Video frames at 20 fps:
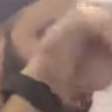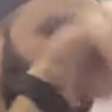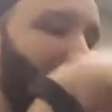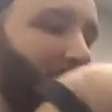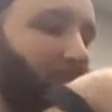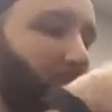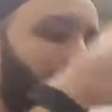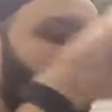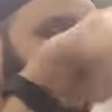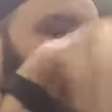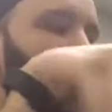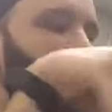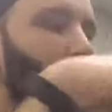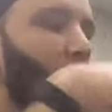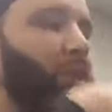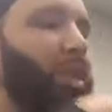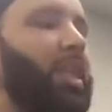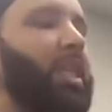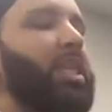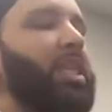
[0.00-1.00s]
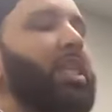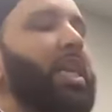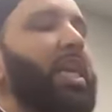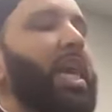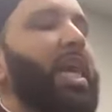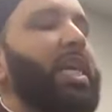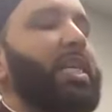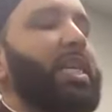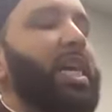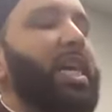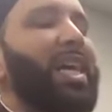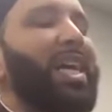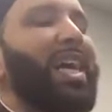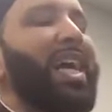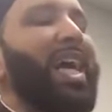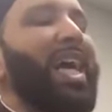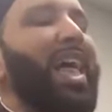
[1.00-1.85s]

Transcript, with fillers: meaning remains with the janazah,